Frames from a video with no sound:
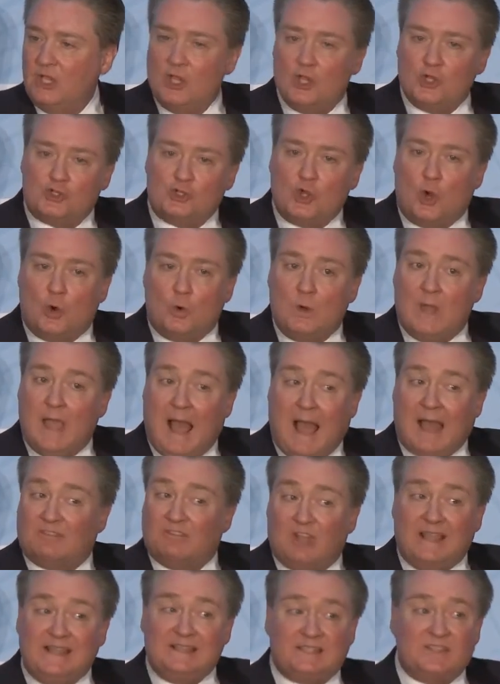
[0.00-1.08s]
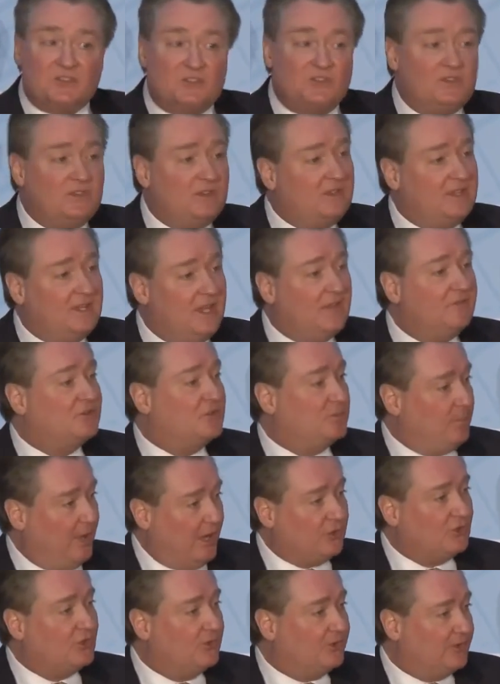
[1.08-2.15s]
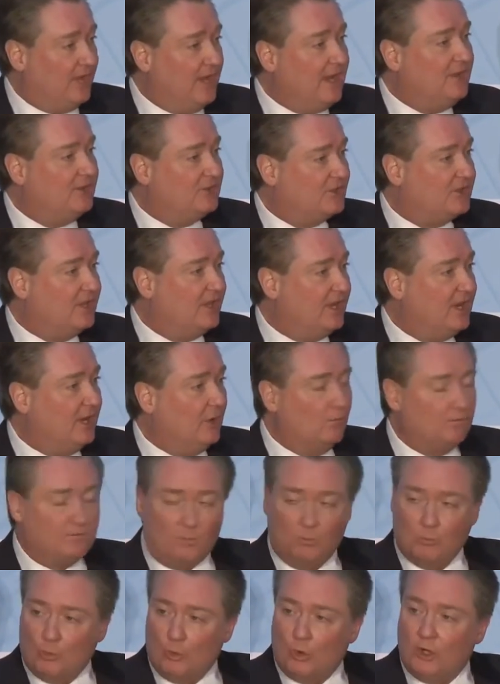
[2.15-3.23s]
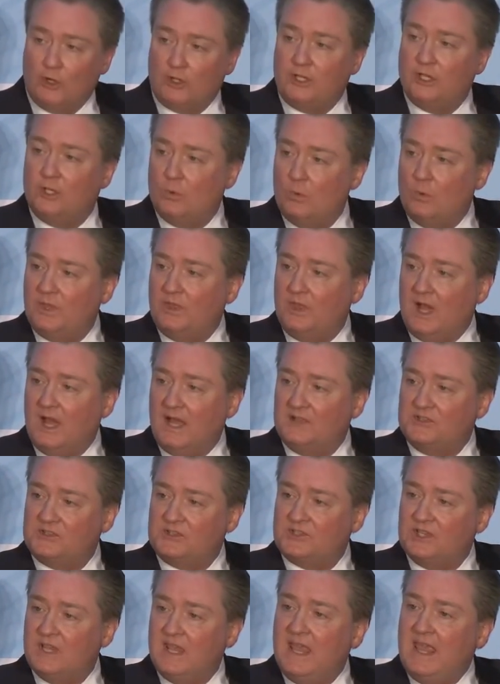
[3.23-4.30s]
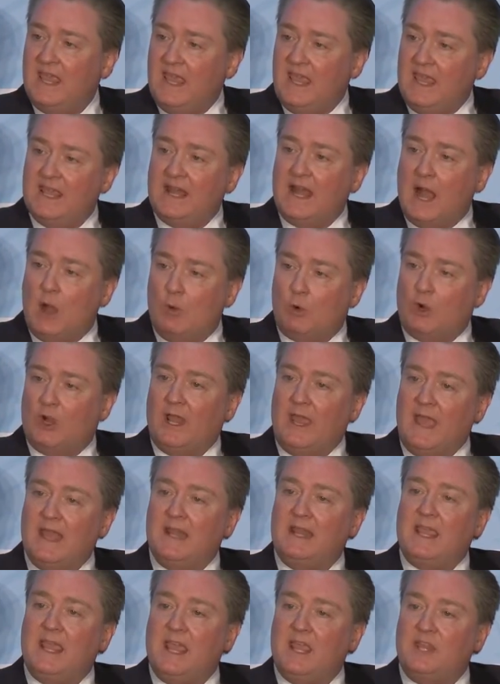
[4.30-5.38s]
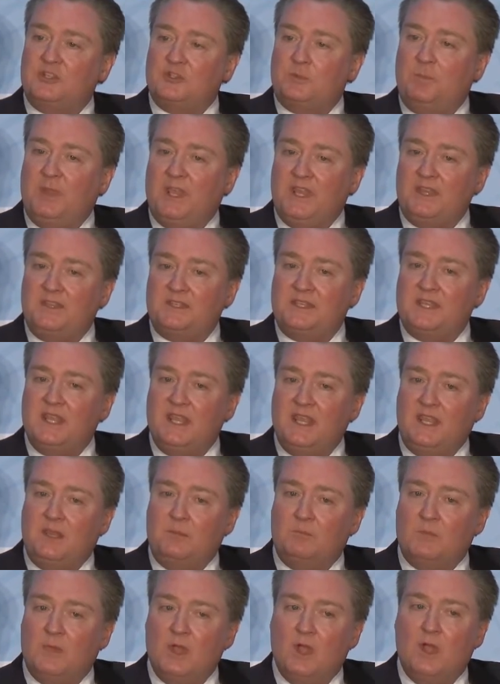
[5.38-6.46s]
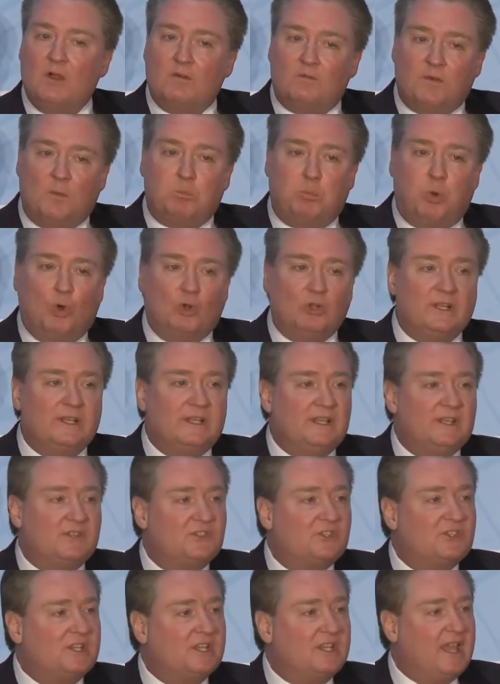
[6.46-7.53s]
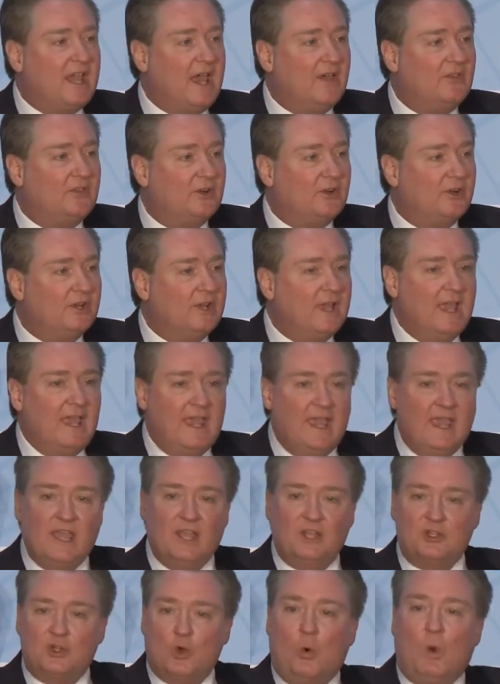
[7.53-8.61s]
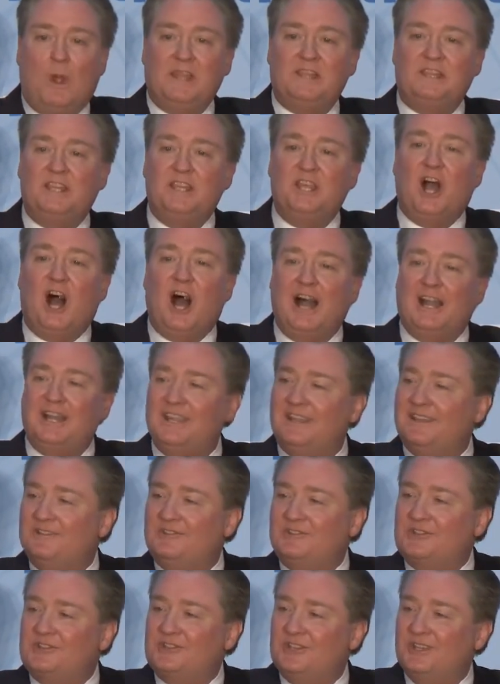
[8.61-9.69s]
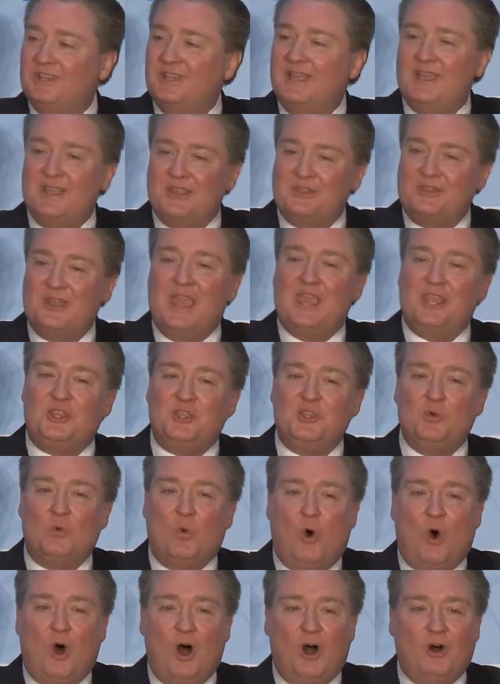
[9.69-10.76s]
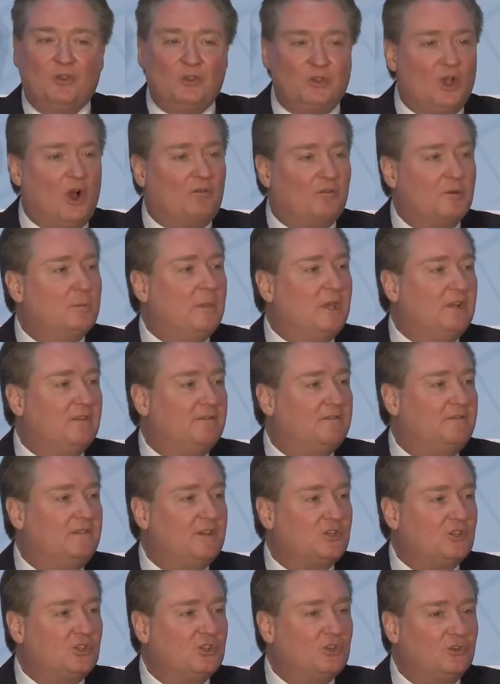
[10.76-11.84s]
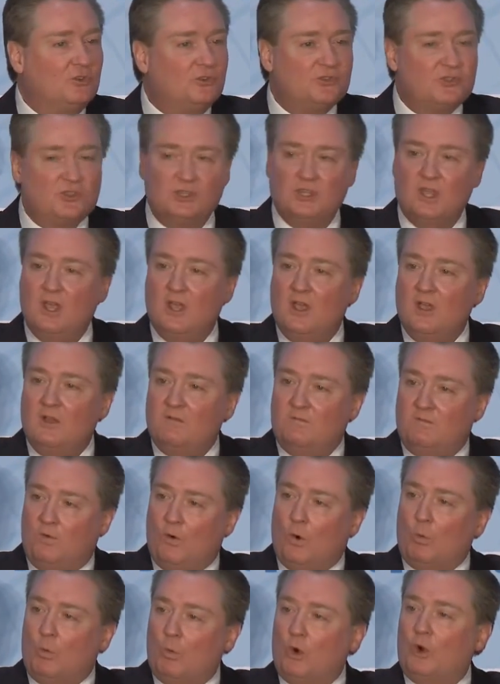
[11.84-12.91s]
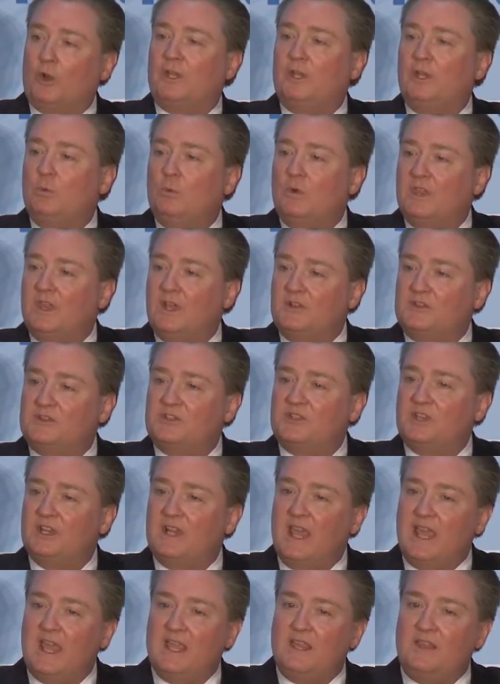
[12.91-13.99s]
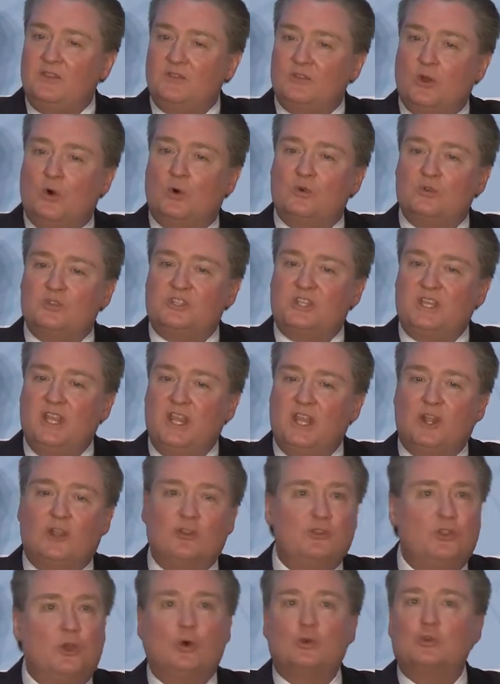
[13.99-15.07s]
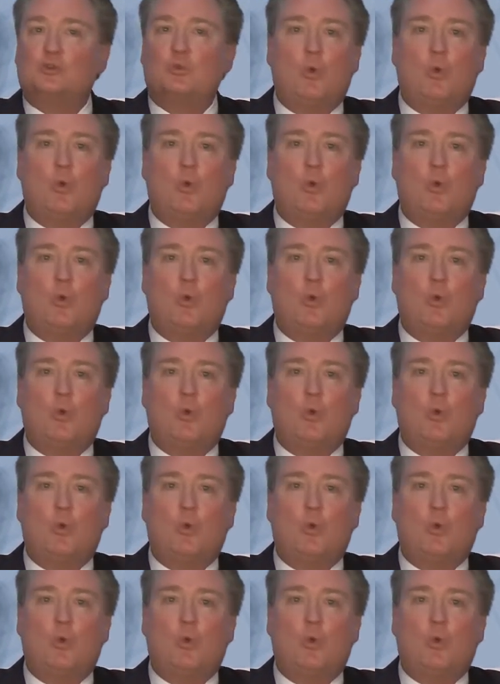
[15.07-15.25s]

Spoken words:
So I'd like to give special thanks to The Hill for working with us and our NAHB team for pulling this together and quite the audience. Thank you all, government officials, for working with us today, those here, those